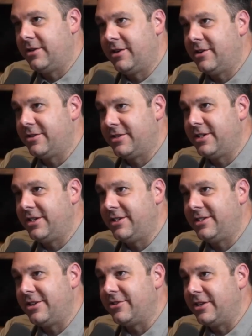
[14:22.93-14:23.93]
They're sitting
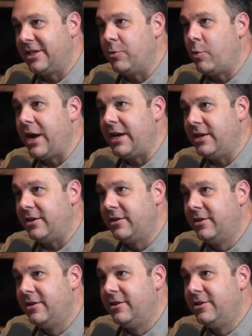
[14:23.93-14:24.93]
secretly waiting
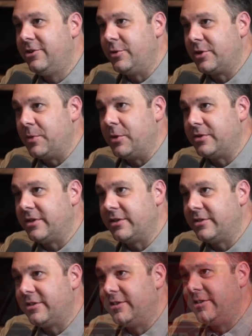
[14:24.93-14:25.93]
to expose things.